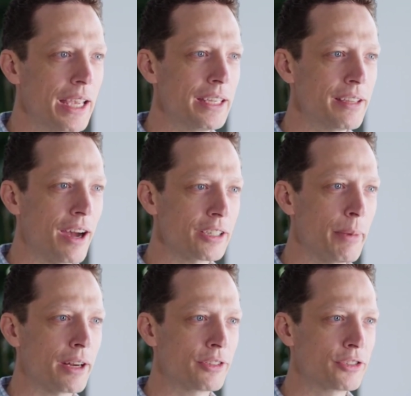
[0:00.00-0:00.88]
he
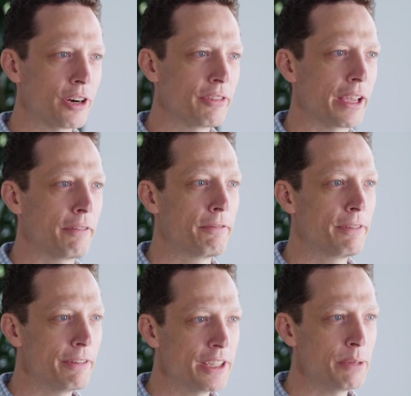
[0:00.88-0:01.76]
talked about a survey of
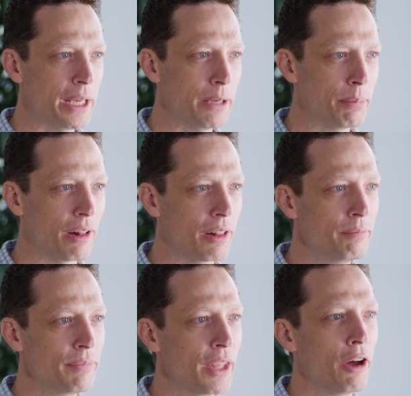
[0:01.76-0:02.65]
50
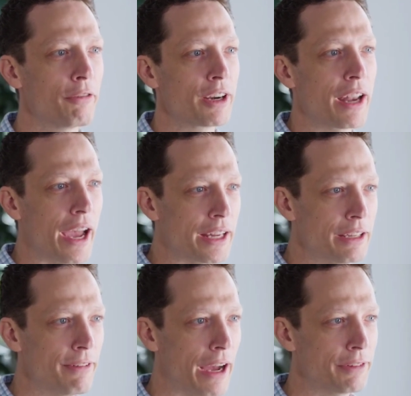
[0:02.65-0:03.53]
people over
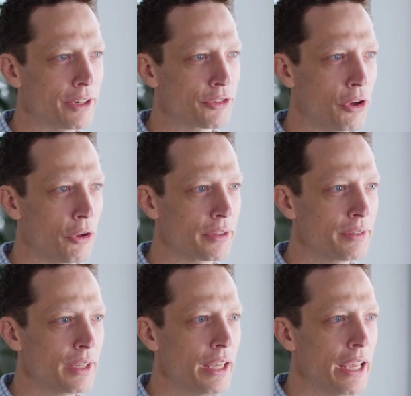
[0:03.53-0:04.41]
95 years old